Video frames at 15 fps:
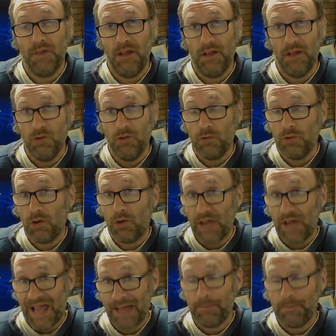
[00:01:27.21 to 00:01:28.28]
and you're not
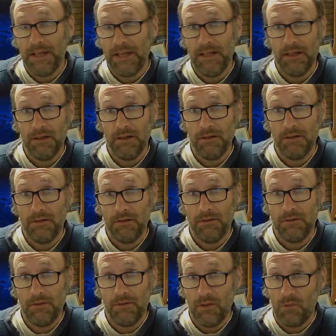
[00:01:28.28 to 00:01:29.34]
happy
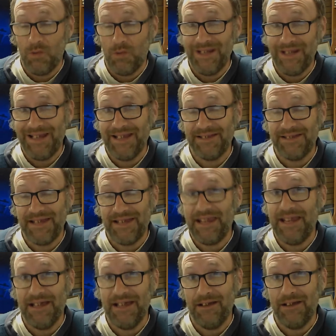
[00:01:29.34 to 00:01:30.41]
that the weekend's
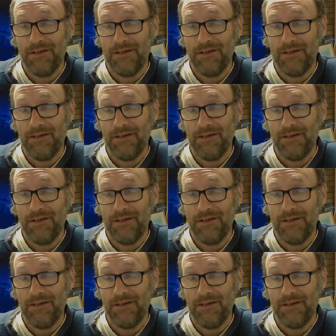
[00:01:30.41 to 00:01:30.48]
here,